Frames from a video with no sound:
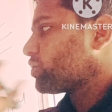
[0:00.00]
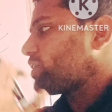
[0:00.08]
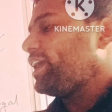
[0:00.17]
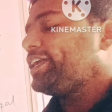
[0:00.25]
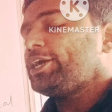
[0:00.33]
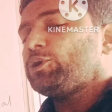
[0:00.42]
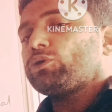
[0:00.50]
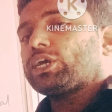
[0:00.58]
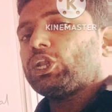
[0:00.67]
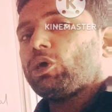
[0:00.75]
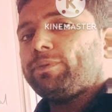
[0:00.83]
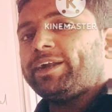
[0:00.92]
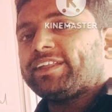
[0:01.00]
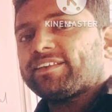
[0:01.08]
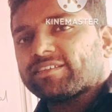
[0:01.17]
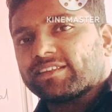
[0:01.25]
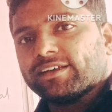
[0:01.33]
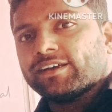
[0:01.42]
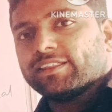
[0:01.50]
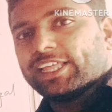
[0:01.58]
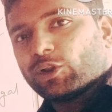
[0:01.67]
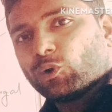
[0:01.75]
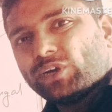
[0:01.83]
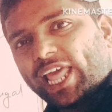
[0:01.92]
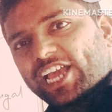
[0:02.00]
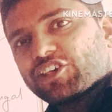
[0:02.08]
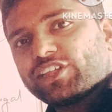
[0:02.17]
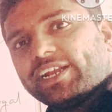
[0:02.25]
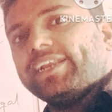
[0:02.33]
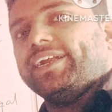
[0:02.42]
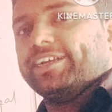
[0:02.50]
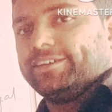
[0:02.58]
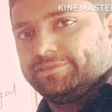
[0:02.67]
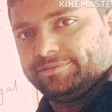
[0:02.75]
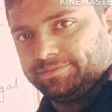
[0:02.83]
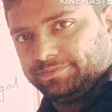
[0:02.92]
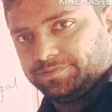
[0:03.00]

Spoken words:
32 kilometers the route extended.